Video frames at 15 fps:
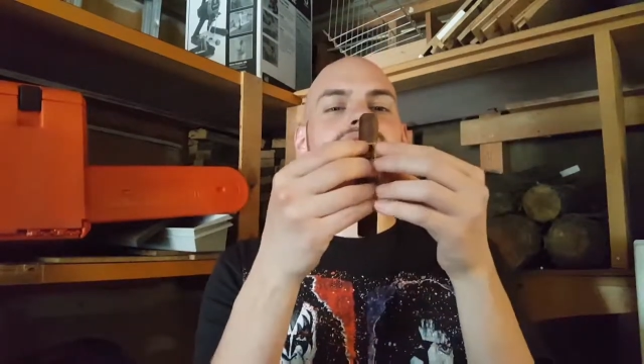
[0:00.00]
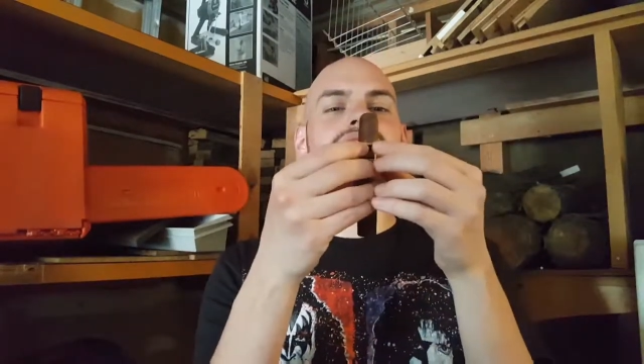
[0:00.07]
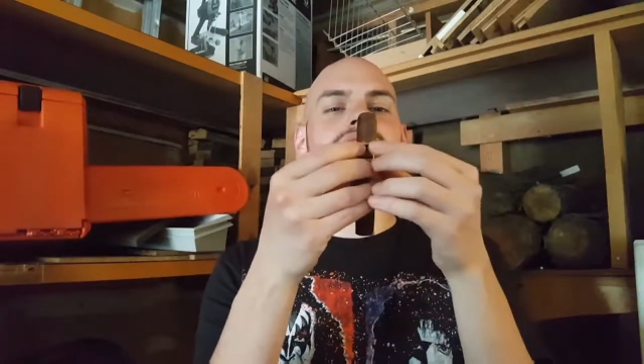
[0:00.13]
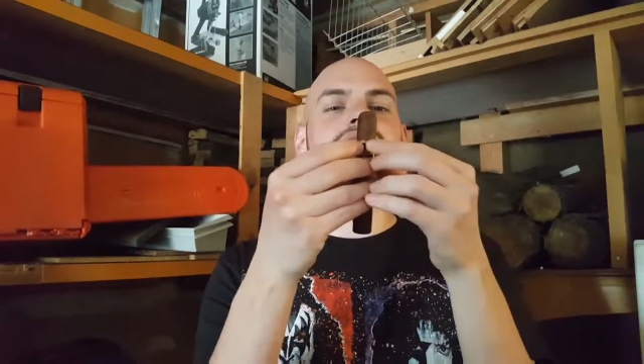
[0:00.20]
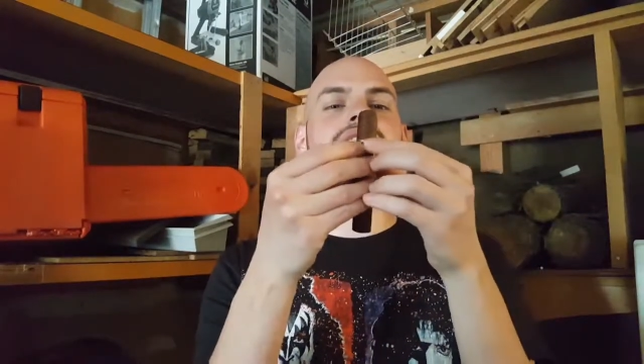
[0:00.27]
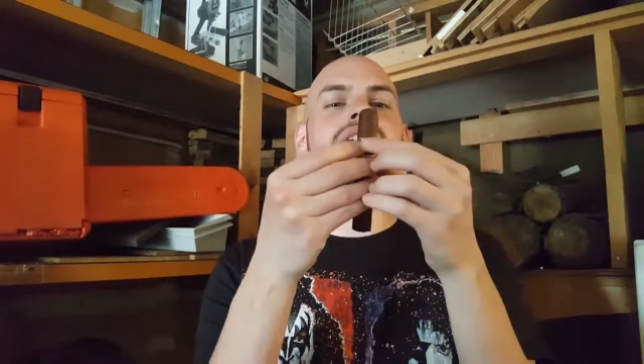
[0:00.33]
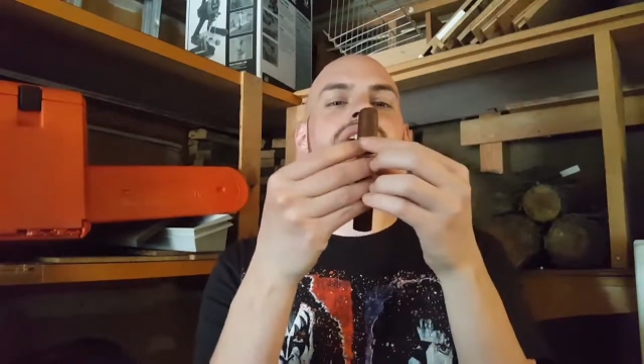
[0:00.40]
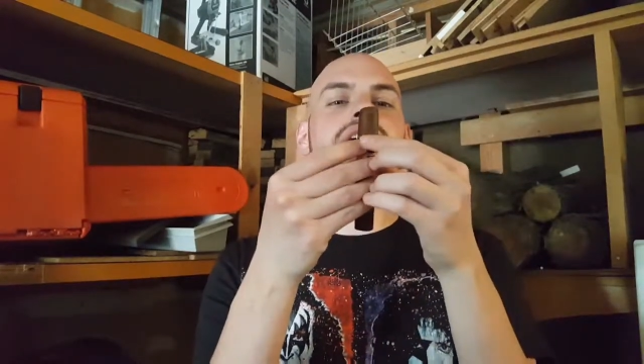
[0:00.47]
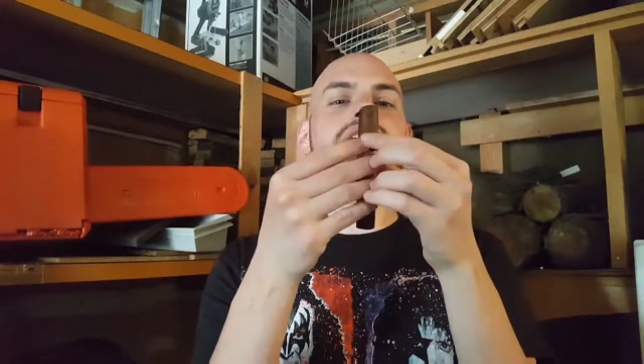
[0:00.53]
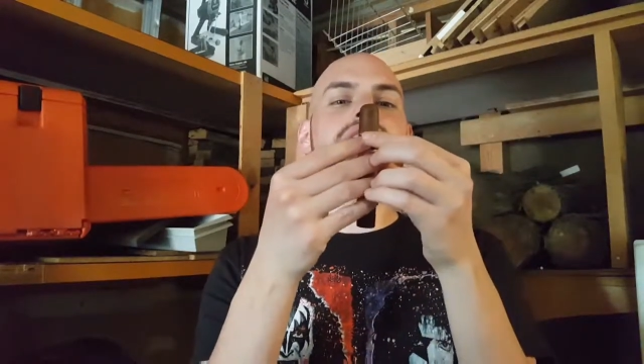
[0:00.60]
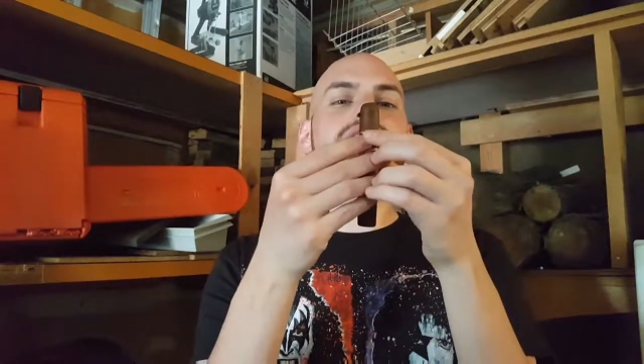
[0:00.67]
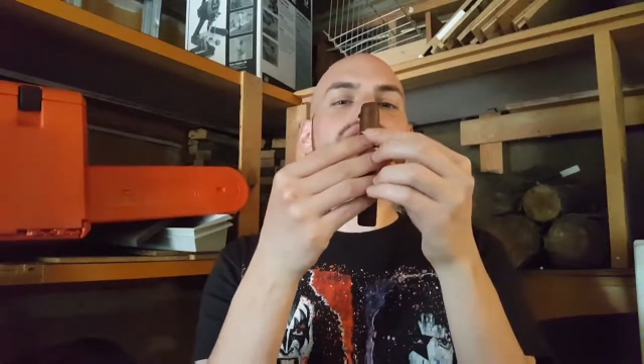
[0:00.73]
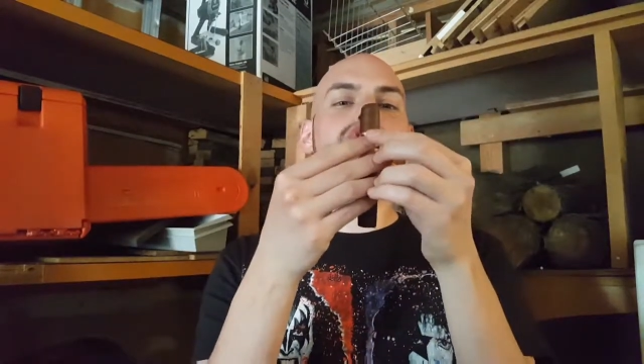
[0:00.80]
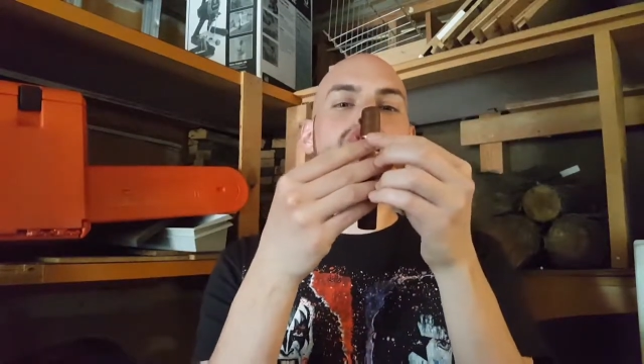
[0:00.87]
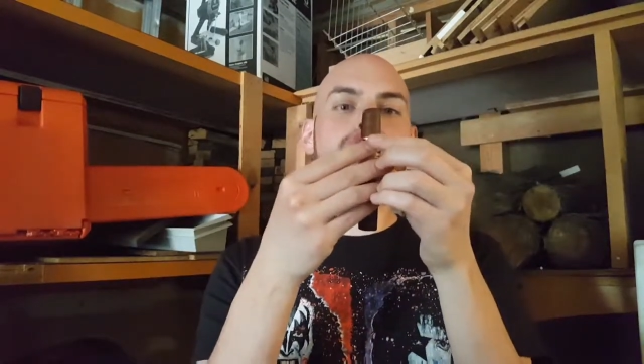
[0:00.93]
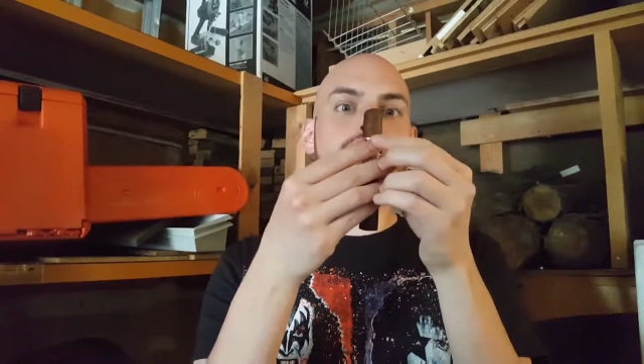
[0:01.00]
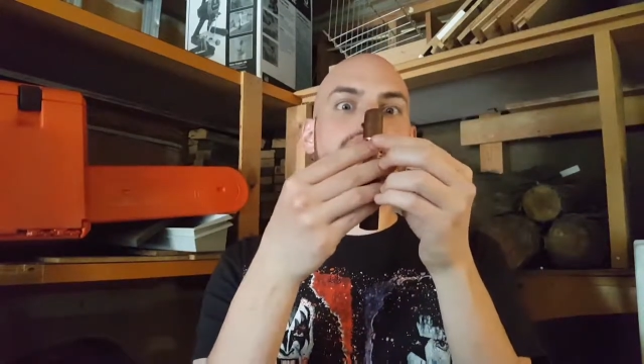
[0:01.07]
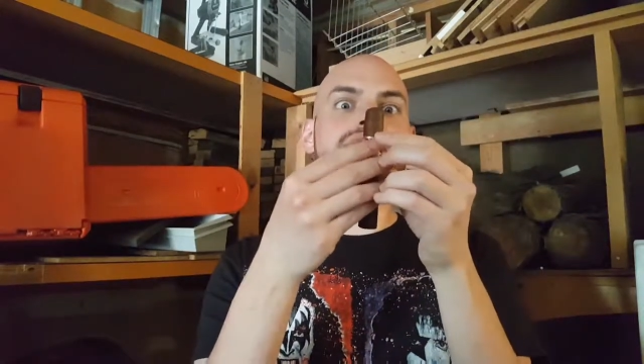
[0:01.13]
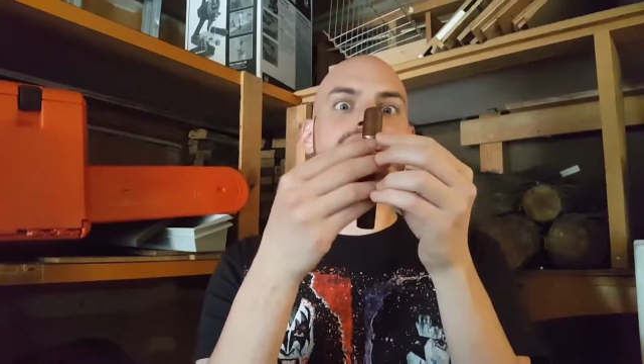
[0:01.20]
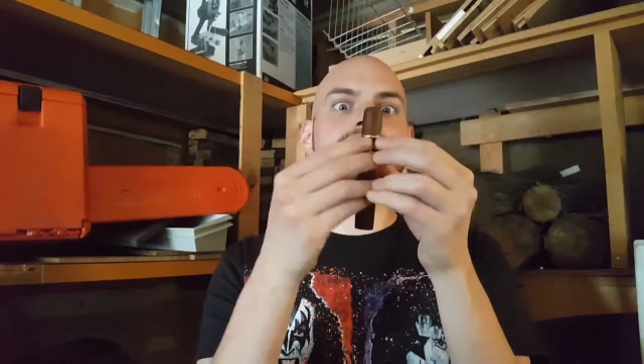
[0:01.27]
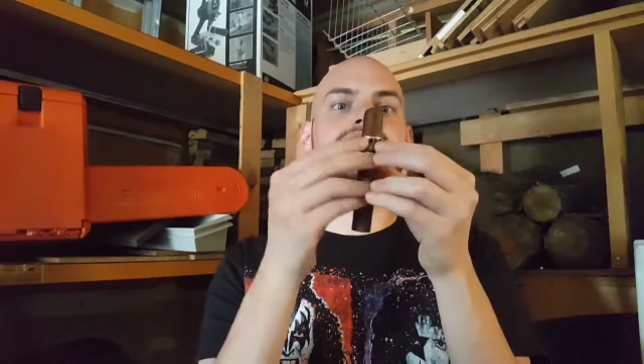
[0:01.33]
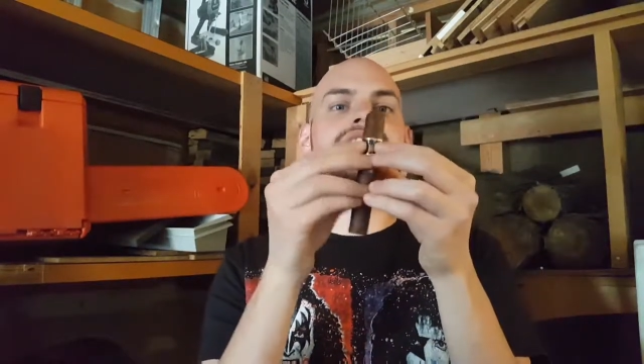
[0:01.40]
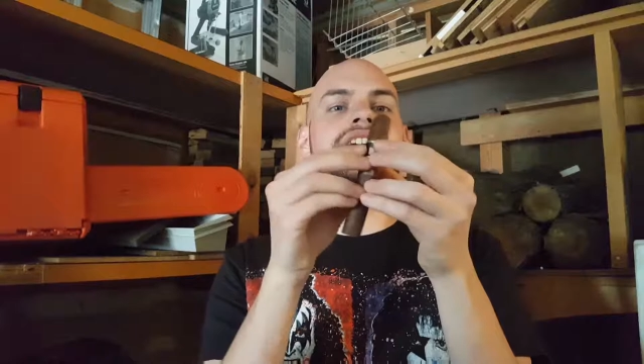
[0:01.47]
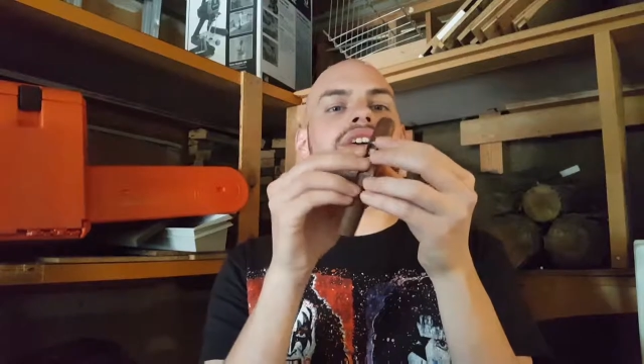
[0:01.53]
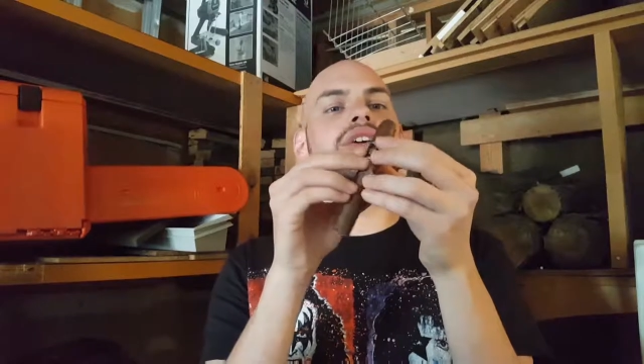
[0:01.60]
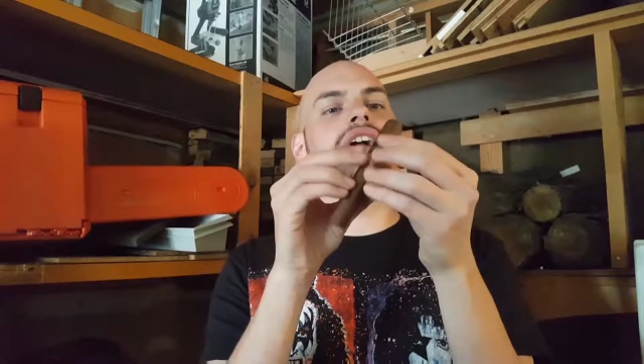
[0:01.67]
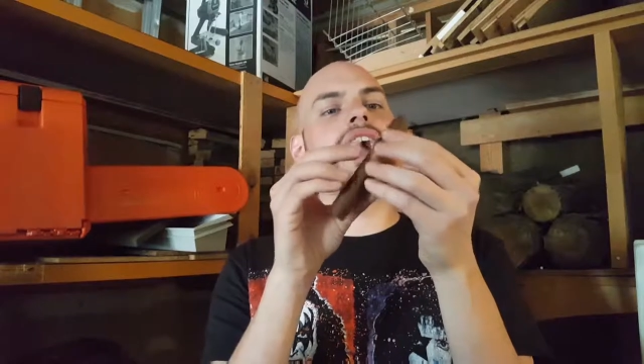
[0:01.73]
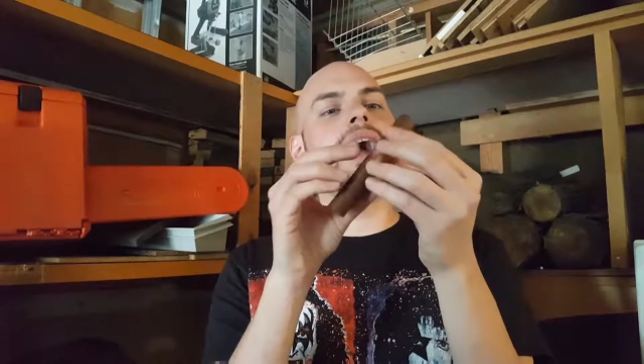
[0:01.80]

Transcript: see just a single